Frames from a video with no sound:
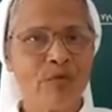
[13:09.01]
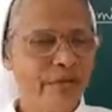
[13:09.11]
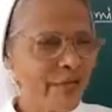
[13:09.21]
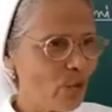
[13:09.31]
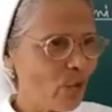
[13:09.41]

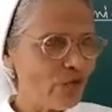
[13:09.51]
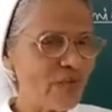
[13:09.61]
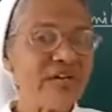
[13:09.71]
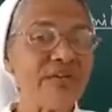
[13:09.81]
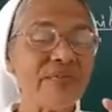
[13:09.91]
very
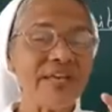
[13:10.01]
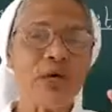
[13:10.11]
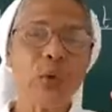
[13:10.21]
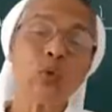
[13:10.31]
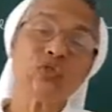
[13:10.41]
often
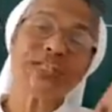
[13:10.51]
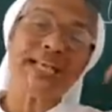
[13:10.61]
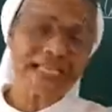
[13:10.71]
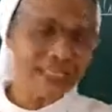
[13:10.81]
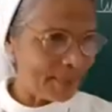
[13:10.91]
we question
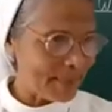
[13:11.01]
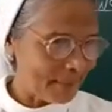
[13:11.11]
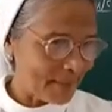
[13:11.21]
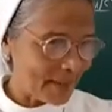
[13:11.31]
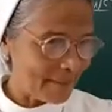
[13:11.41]
other
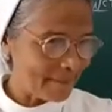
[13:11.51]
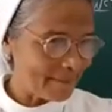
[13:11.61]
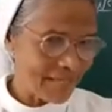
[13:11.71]
people.